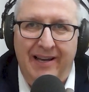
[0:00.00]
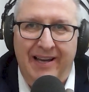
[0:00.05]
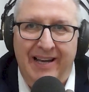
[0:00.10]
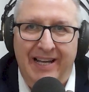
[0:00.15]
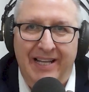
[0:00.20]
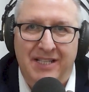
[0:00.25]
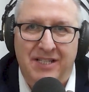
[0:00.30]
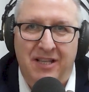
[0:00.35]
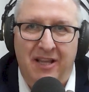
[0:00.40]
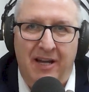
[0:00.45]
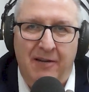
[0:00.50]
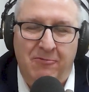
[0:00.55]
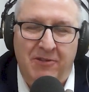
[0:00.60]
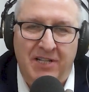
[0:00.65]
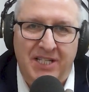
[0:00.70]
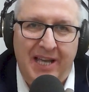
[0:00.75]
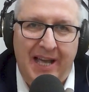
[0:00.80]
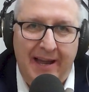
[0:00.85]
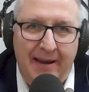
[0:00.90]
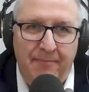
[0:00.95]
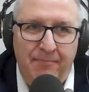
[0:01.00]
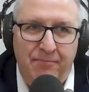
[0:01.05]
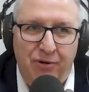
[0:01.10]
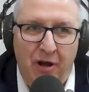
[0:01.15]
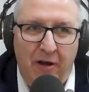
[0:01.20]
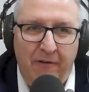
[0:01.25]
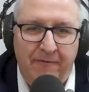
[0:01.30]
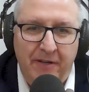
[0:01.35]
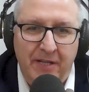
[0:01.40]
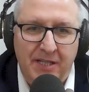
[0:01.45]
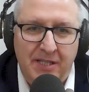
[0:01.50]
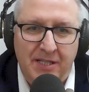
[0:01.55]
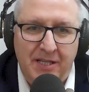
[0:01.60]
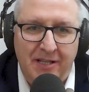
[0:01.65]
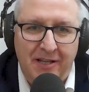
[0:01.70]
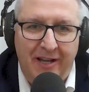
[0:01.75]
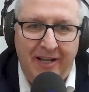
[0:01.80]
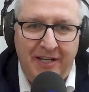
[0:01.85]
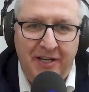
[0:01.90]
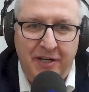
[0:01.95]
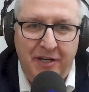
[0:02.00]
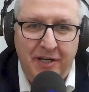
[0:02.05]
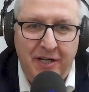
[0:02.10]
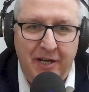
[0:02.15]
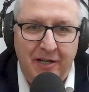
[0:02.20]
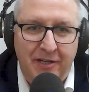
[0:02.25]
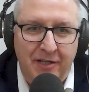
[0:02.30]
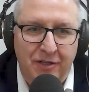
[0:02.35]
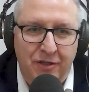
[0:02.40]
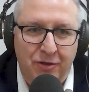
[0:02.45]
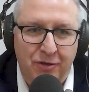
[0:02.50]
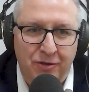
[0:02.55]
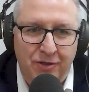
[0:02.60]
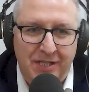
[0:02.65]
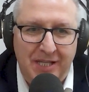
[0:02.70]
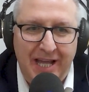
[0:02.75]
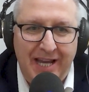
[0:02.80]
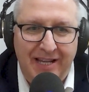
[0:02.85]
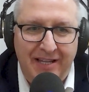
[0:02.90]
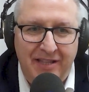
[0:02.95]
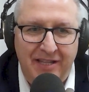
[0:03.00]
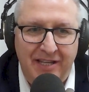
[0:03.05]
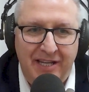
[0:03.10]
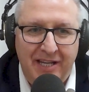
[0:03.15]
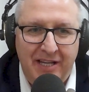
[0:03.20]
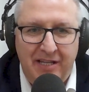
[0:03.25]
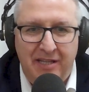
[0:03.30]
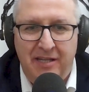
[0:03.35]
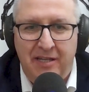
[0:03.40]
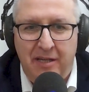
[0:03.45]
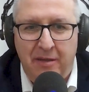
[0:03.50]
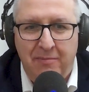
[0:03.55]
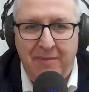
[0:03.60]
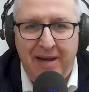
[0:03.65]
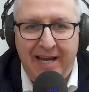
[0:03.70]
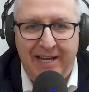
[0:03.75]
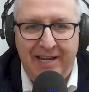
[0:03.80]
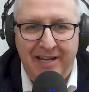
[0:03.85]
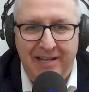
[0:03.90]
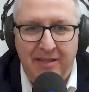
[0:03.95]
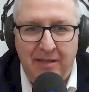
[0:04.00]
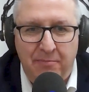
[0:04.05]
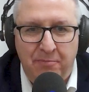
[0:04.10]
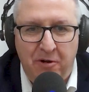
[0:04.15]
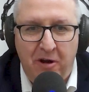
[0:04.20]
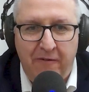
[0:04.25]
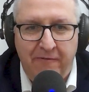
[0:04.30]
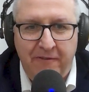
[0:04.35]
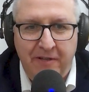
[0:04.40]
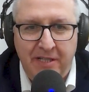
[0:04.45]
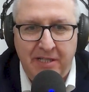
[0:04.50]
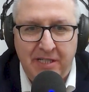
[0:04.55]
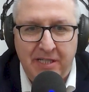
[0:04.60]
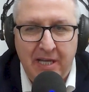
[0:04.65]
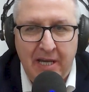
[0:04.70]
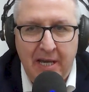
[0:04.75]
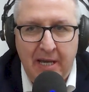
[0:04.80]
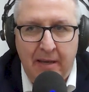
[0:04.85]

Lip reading: it's like retained profits. Like you can only use that in the year that you're making the profits.